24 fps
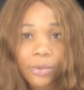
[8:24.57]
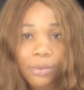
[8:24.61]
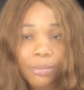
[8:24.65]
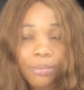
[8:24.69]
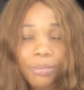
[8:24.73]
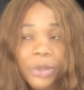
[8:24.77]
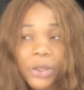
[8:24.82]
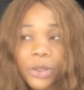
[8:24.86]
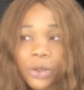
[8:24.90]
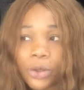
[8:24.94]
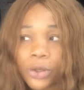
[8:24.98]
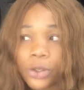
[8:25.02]

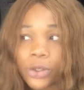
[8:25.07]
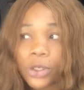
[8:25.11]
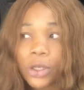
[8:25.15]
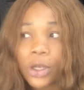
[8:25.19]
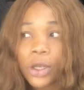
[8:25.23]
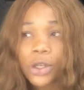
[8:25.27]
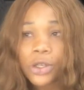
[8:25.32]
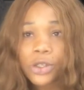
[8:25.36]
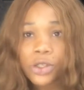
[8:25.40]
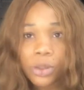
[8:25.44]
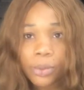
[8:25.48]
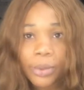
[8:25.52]
because
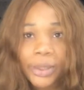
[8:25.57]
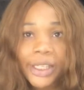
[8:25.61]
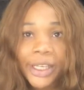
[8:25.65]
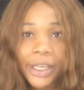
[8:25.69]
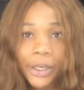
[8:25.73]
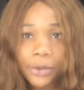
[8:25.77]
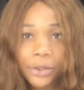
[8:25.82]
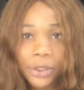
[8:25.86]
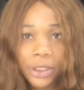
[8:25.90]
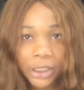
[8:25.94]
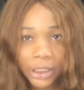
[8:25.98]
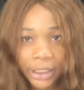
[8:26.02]
somebody
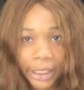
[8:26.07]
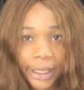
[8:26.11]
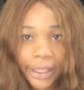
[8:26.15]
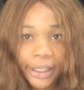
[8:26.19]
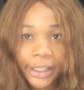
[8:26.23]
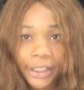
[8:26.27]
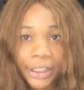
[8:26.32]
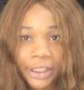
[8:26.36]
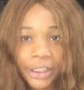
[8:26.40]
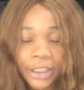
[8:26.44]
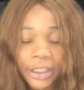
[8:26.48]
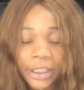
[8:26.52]
else
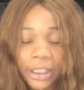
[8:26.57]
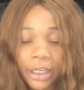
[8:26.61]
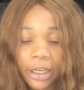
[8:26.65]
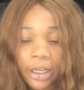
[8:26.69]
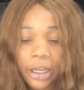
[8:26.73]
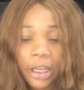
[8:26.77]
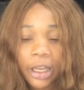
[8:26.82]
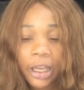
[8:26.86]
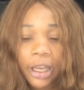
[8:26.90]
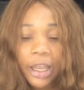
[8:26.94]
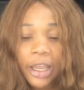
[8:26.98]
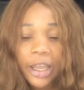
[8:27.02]
challenged her.
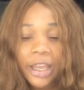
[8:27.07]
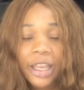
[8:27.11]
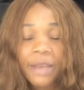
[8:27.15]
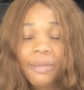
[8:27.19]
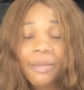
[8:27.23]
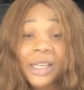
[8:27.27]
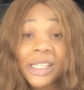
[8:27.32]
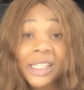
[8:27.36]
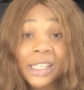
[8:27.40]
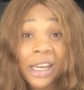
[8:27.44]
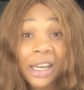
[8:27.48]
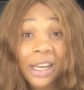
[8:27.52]

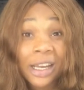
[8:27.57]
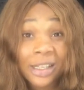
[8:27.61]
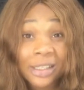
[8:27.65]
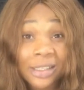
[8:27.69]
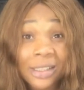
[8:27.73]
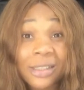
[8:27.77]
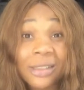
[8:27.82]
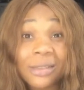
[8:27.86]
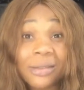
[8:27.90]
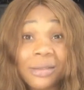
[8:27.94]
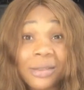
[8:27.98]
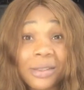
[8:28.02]
Imagine I had
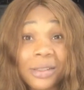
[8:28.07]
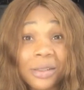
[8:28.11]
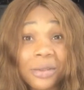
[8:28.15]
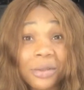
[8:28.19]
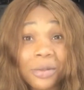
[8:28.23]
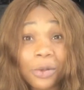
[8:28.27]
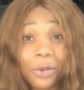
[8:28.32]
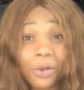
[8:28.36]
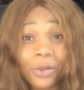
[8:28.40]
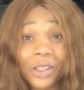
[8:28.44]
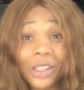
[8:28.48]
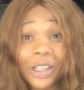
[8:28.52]

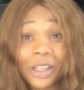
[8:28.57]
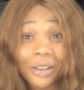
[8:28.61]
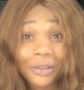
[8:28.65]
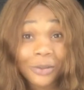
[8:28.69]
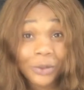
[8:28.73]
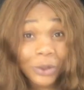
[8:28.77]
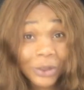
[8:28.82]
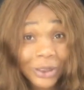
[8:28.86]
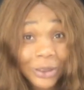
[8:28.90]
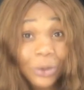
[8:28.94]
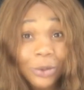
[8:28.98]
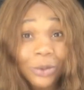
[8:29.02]
TikTok and
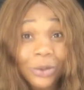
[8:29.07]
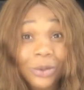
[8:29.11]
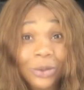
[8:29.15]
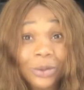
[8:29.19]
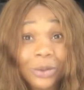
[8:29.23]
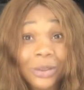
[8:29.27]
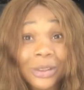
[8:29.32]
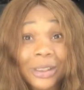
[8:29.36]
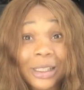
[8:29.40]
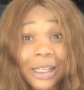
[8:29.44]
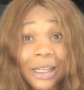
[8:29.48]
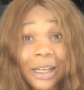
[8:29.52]
I've
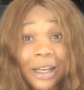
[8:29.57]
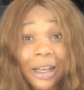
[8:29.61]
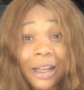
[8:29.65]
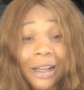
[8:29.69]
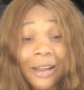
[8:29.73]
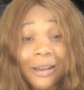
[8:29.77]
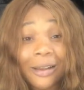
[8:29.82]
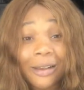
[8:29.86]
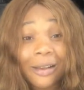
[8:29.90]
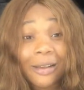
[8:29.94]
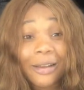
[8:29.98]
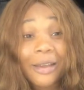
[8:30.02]
told her
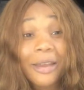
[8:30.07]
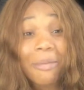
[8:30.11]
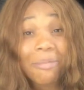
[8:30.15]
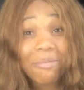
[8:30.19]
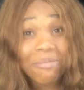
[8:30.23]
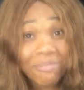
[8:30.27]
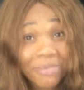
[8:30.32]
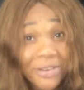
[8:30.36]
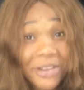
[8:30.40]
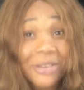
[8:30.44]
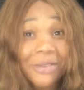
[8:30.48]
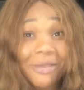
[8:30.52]
a
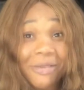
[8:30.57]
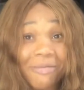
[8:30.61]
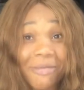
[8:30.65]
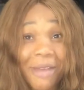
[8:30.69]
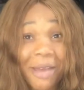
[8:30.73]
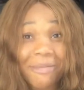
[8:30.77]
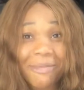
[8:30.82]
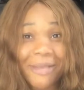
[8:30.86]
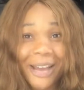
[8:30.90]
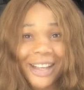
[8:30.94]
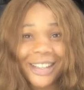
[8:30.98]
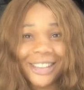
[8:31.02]
piece of my
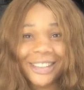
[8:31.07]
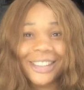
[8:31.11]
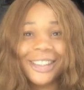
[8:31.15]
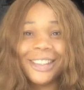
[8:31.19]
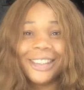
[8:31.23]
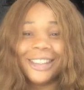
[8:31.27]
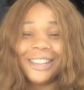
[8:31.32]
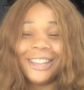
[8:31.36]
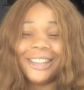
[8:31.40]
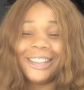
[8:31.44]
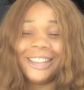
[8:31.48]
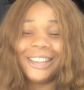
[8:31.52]
mind.
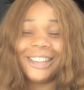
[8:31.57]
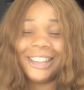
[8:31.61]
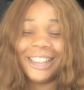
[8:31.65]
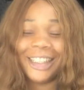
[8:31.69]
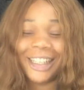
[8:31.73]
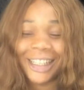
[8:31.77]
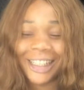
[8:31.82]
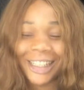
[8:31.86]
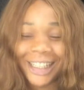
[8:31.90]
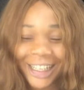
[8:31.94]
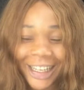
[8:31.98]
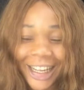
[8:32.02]

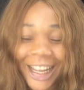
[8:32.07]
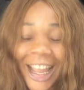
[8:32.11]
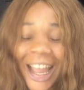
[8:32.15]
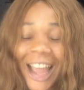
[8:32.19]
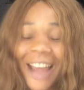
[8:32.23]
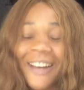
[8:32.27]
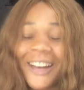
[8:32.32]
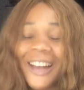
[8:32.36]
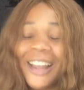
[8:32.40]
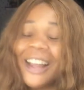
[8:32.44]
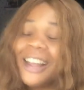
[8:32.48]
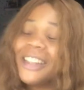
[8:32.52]

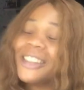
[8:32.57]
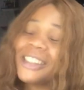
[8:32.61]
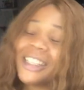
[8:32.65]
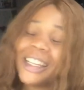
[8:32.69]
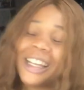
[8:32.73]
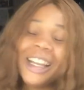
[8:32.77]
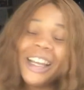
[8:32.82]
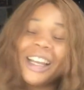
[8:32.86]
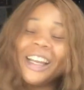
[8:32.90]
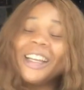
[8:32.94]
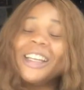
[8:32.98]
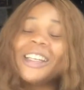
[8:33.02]

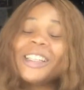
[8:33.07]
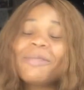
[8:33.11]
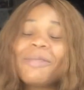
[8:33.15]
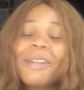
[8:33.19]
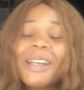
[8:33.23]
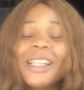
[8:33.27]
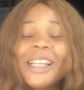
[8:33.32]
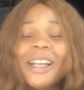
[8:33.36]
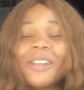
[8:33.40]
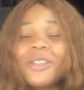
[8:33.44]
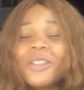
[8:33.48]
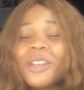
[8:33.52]
It
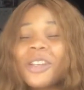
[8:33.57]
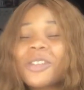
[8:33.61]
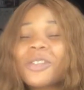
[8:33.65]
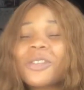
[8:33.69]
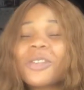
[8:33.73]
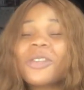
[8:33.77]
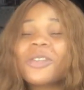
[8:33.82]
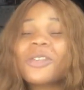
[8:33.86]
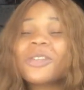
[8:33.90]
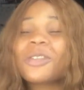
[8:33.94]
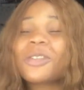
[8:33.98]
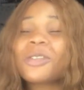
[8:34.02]
might have just
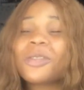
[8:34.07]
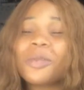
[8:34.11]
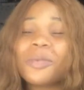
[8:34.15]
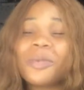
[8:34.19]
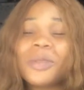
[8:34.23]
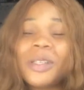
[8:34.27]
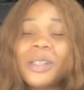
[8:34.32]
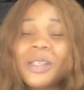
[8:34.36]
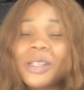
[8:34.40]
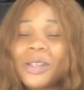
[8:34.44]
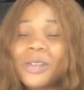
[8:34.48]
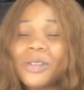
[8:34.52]
caused
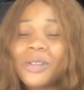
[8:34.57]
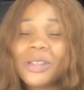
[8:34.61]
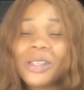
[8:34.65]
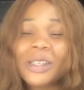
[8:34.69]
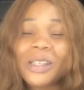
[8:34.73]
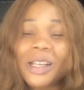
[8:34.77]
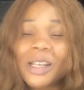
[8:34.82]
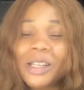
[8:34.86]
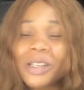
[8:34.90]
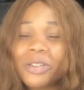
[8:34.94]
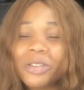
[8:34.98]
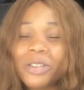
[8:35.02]
something else.
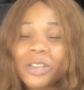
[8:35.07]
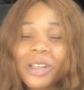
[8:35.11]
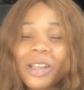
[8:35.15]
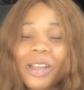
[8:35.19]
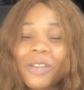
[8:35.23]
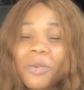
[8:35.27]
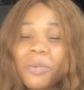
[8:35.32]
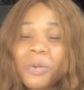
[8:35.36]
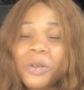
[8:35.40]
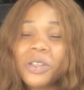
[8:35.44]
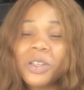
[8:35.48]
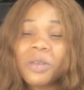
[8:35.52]
Now
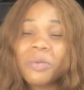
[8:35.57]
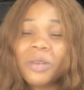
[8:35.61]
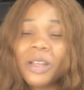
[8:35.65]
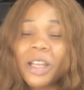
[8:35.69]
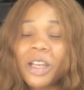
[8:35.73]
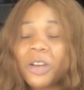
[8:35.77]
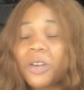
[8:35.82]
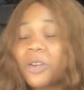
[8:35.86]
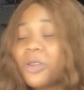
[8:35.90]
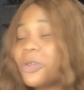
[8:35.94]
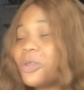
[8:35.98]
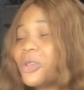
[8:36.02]
everybody just be
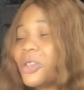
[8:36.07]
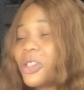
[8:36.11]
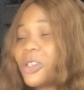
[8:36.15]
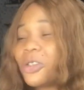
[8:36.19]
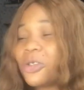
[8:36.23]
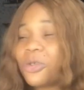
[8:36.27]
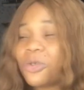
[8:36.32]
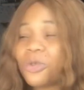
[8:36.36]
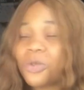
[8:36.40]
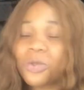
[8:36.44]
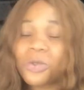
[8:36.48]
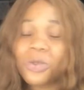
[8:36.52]
like, oh,
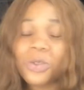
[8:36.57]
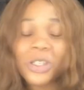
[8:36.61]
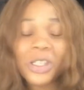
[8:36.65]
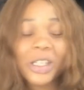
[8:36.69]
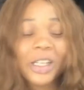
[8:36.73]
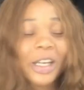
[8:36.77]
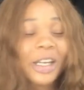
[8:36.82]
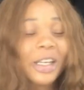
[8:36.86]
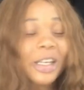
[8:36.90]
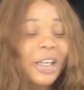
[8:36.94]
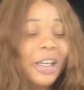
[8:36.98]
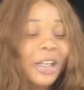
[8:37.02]
she's rude, she
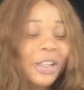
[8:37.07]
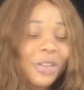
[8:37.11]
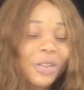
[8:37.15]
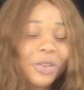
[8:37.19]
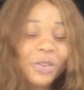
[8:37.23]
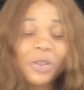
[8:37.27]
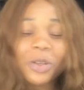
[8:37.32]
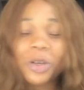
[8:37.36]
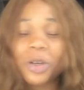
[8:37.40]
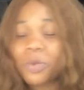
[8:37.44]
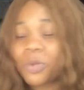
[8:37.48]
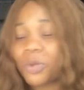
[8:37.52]
can't get the
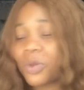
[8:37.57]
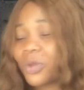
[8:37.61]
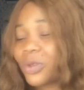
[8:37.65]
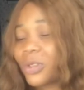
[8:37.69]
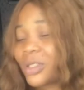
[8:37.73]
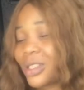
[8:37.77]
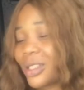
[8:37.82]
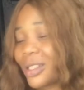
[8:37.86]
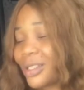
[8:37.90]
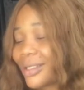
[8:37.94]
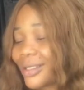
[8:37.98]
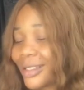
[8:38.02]
job, oh,
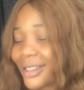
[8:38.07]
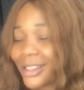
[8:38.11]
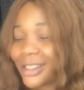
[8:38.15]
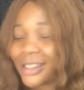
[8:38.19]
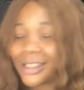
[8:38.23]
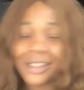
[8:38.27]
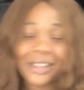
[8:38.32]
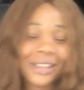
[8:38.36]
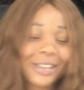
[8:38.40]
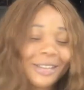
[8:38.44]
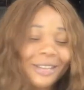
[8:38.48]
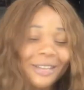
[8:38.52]
she's
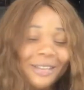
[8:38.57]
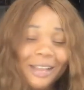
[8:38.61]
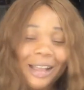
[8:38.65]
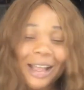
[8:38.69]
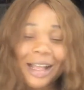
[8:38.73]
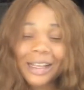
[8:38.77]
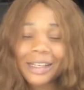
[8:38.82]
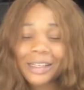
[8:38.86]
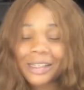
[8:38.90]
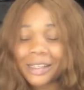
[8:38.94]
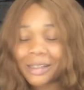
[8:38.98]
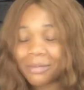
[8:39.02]
this, she's
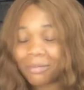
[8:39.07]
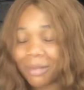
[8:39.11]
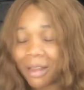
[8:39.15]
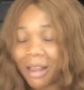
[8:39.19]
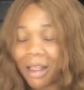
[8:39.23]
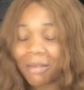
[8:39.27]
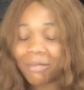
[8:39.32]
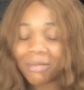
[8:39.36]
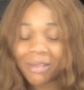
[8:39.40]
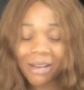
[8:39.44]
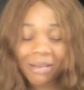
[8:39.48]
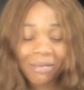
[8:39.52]
that, she's
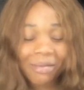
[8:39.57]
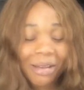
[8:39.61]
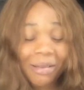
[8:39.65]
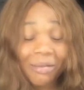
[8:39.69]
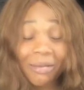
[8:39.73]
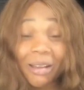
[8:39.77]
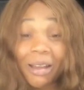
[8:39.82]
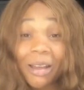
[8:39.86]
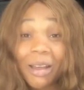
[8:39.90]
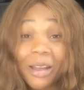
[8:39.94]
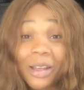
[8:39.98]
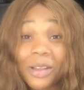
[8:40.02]
blah blah blah
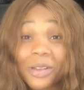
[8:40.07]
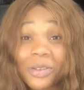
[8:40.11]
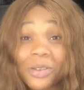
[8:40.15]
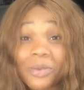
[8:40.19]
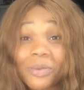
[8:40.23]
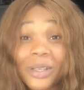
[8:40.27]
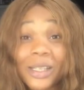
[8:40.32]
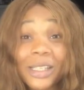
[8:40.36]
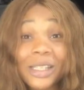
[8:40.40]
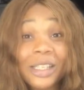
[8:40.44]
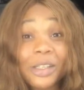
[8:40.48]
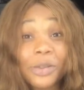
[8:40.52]
blah. So
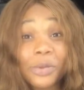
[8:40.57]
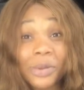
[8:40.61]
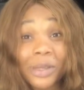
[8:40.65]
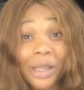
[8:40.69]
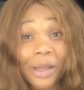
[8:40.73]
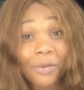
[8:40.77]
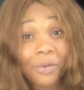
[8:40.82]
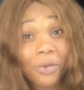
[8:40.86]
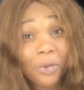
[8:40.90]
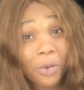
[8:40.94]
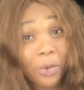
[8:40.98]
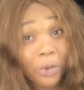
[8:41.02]
many things would
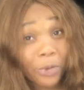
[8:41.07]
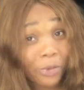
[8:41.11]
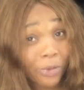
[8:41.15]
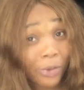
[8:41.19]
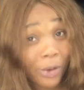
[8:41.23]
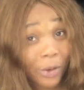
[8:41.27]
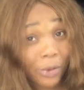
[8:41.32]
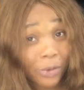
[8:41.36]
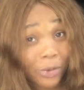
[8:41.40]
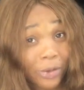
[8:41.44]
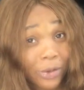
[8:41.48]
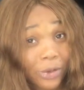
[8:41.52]
have gone
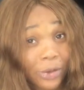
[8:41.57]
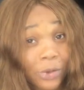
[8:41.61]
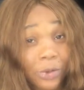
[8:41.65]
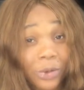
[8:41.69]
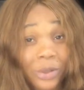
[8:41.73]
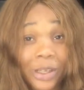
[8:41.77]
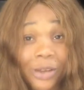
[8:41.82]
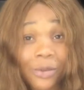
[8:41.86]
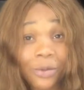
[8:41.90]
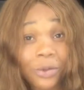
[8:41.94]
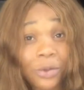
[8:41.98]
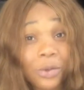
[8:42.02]
wrong. They
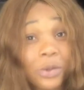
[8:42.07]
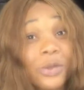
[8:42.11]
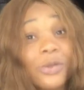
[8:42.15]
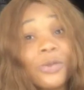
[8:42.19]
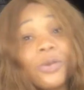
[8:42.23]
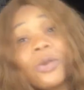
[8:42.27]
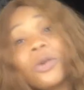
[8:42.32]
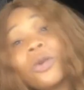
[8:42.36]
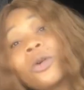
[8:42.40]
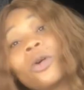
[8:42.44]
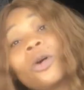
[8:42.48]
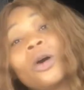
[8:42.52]
would have looked
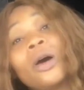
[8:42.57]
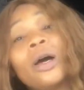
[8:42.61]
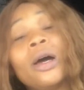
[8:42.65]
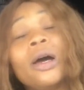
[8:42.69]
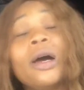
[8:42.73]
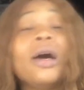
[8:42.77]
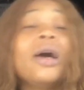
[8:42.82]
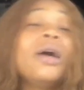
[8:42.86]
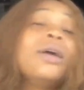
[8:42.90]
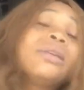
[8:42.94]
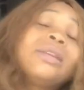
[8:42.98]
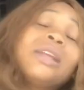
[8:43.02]
for.
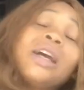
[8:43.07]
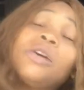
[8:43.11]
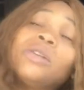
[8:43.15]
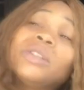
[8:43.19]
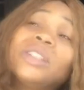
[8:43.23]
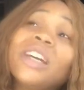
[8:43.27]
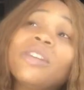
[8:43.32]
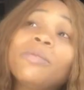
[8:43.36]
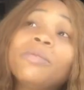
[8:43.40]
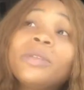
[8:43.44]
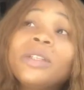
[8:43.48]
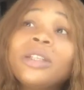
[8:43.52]
That
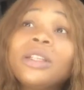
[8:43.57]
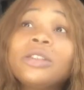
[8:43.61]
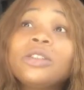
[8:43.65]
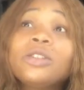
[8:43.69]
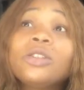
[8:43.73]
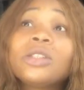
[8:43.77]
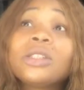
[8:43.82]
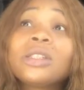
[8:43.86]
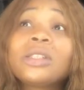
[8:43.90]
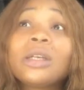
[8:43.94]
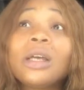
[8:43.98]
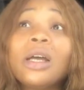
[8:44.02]
would have been
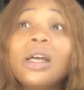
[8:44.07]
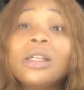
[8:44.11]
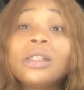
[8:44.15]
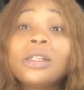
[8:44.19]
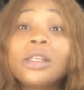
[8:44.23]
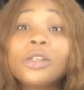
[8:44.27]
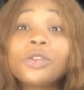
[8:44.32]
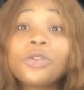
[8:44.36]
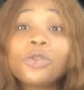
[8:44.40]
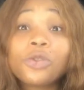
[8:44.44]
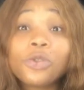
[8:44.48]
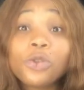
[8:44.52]
just an
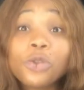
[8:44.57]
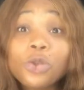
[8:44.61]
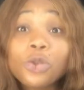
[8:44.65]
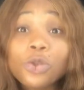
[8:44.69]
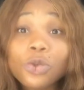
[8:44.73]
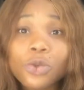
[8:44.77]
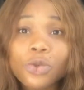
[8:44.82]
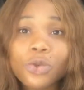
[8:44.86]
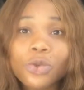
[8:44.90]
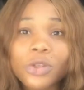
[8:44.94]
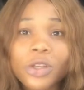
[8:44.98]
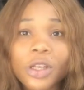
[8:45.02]

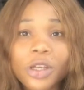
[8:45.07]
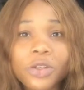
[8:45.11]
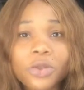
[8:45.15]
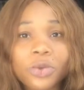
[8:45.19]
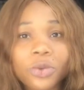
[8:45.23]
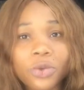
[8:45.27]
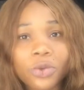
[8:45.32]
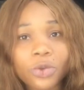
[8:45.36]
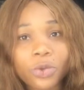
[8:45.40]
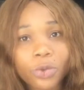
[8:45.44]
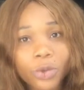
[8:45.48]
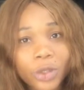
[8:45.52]
excuse that she
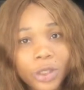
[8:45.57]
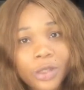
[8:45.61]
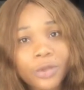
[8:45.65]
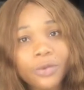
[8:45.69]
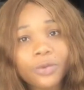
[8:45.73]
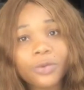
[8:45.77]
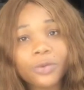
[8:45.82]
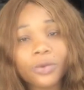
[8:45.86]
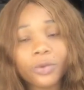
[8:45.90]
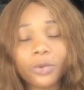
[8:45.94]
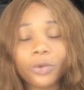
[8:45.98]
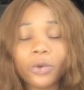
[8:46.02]
was waiting
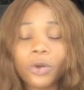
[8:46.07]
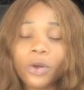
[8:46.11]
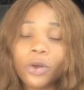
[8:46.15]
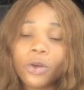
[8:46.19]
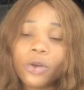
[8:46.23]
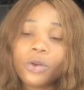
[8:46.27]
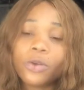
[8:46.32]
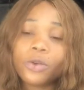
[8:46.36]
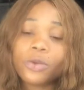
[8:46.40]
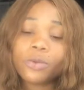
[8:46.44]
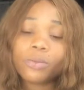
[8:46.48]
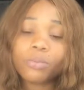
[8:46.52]
for
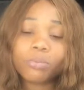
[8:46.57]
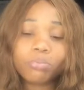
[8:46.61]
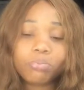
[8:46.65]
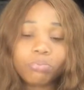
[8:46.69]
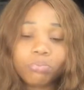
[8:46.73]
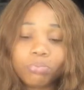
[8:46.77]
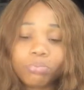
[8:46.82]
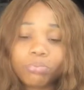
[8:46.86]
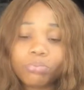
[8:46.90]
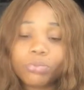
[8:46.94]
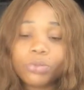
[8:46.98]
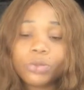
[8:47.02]

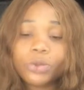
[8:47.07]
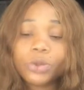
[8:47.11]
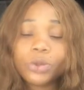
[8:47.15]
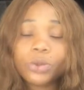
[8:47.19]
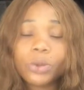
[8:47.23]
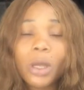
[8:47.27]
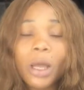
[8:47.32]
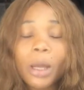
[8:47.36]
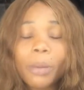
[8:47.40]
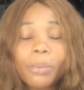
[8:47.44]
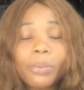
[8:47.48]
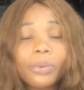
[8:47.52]
to
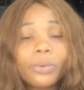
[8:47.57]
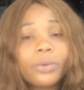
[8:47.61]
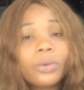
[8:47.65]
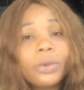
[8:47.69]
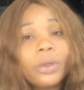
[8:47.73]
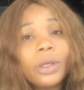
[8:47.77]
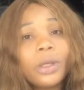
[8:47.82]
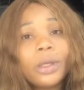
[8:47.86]
happen.